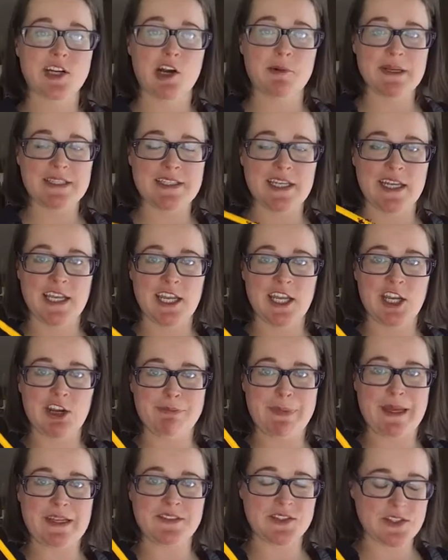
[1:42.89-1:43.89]
by taking your
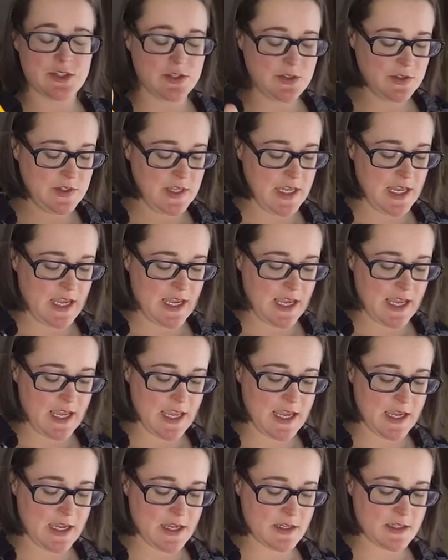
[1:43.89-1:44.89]
pencil
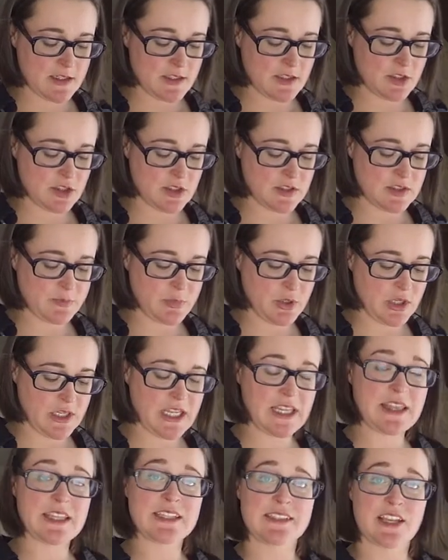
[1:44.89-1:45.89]
and just put it
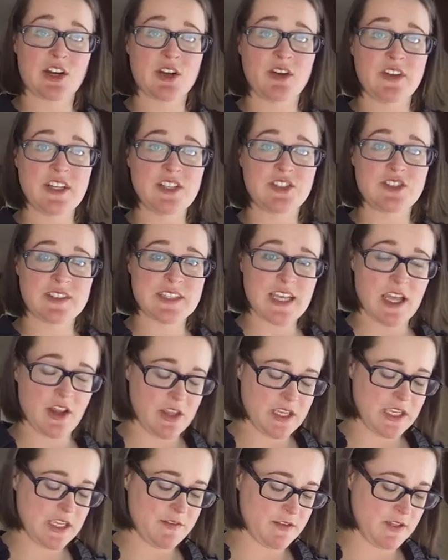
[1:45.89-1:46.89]
in the center of each cell
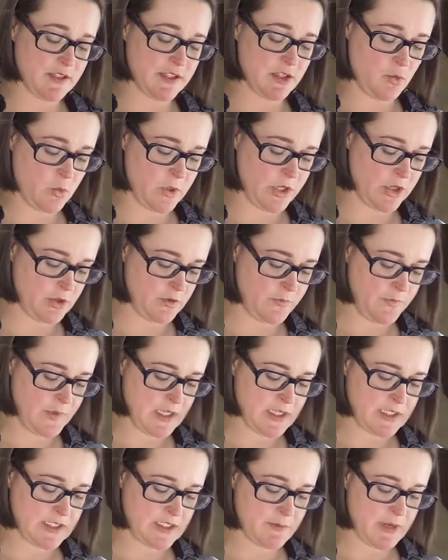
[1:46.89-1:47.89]
and give it a little wiggle
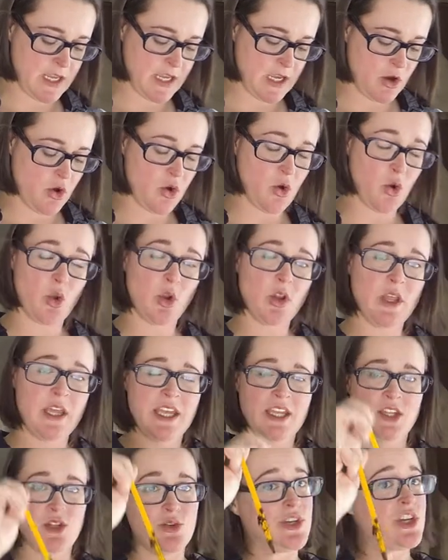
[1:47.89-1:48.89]
to make a hole.
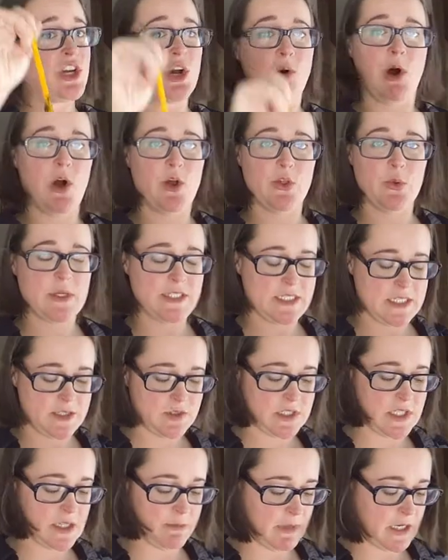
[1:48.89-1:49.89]
You can go all the way down
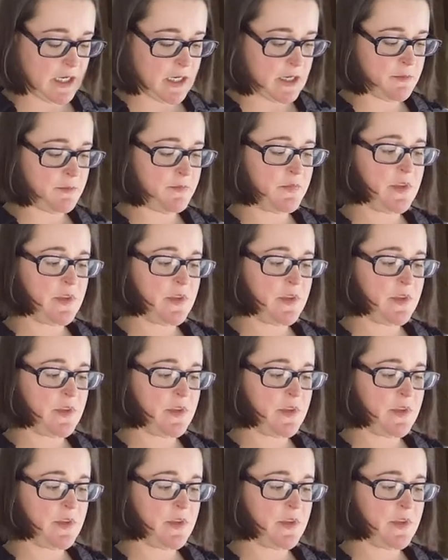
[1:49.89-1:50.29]
to the bottom.